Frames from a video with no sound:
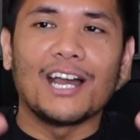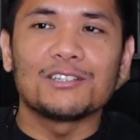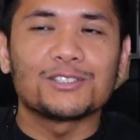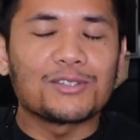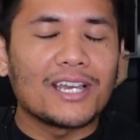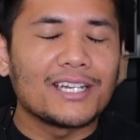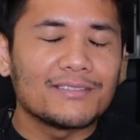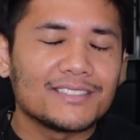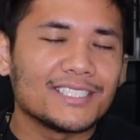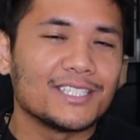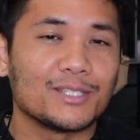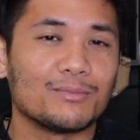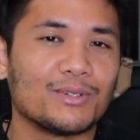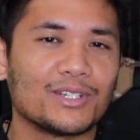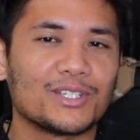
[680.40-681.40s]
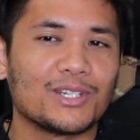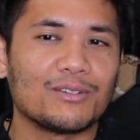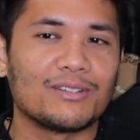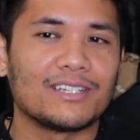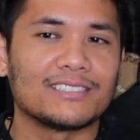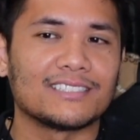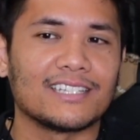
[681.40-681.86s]
also kind of see the book
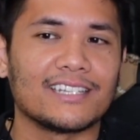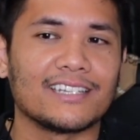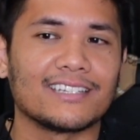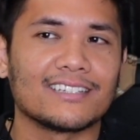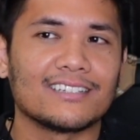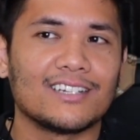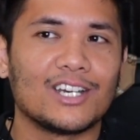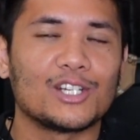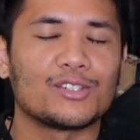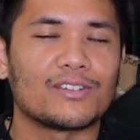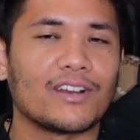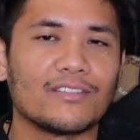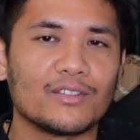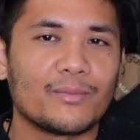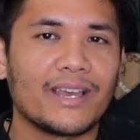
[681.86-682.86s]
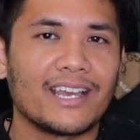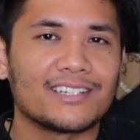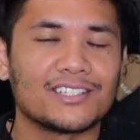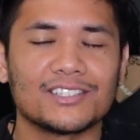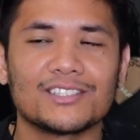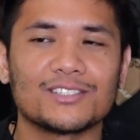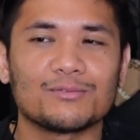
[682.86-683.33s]
tote as like a travel bag,
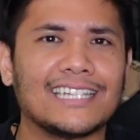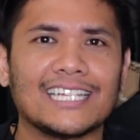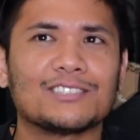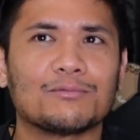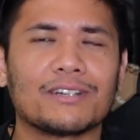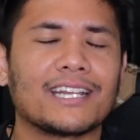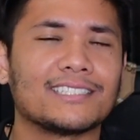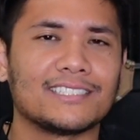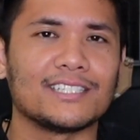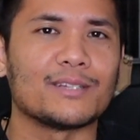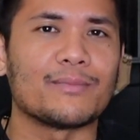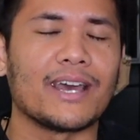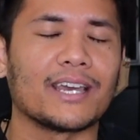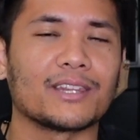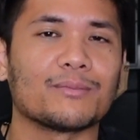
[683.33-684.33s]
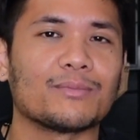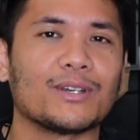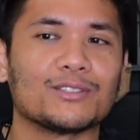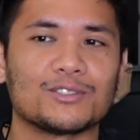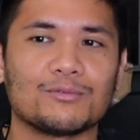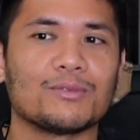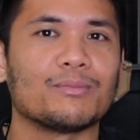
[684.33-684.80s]
just because that's when I see the bag the
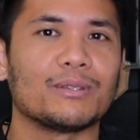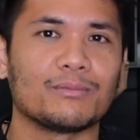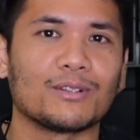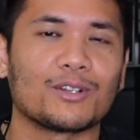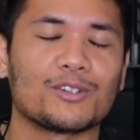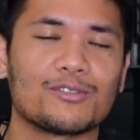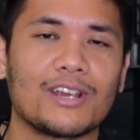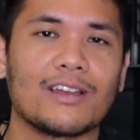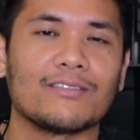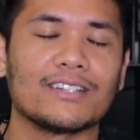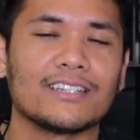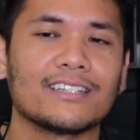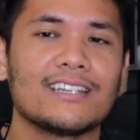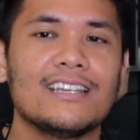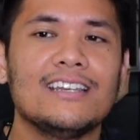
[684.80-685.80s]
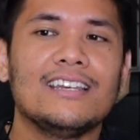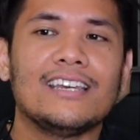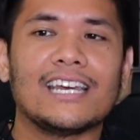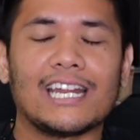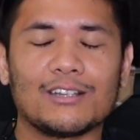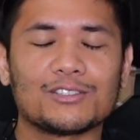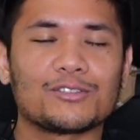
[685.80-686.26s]
most, when people are traveling. And
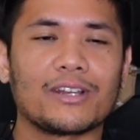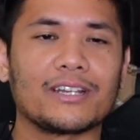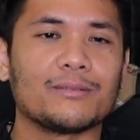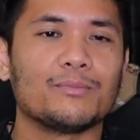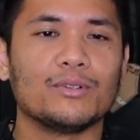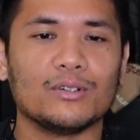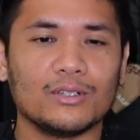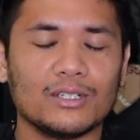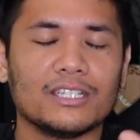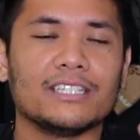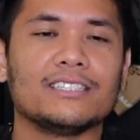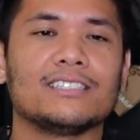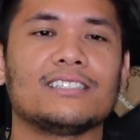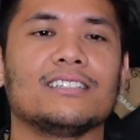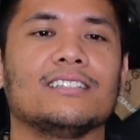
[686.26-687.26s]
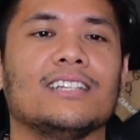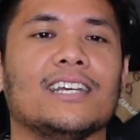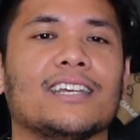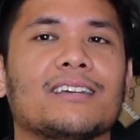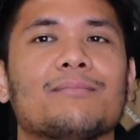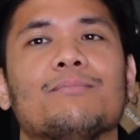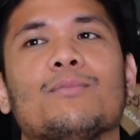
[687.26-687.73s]
I was trying to pull into
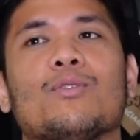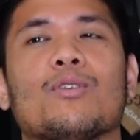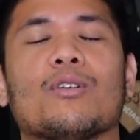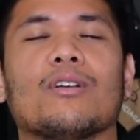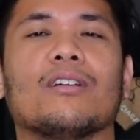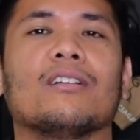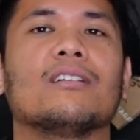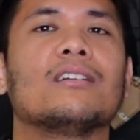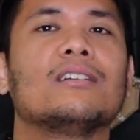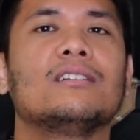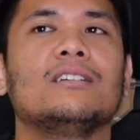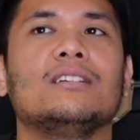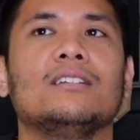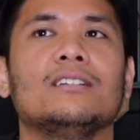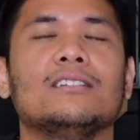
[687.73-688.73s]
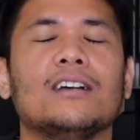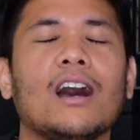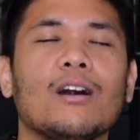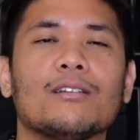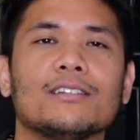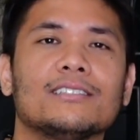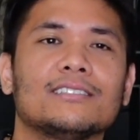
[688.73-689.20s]
like more,
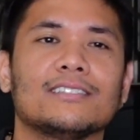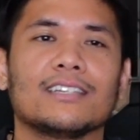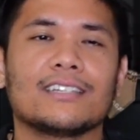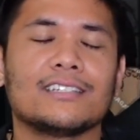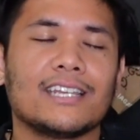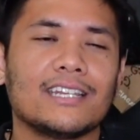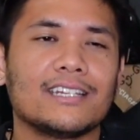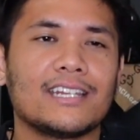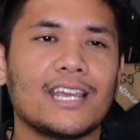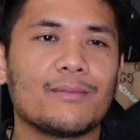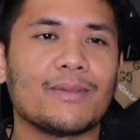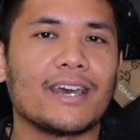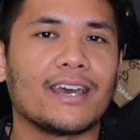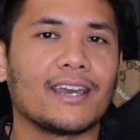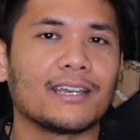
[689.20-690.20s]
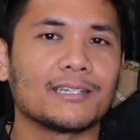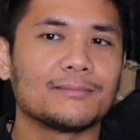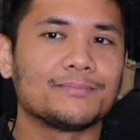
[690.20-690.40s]
oh, this is like a day-to-day bag.